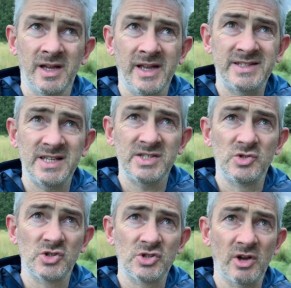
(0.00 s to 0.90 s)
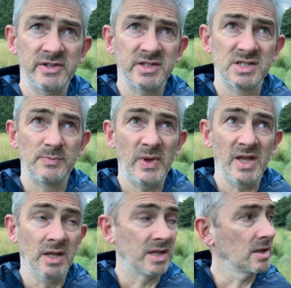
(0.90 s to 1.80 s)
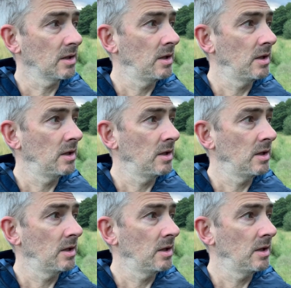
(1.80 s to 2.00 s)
it is just starting to spit a little,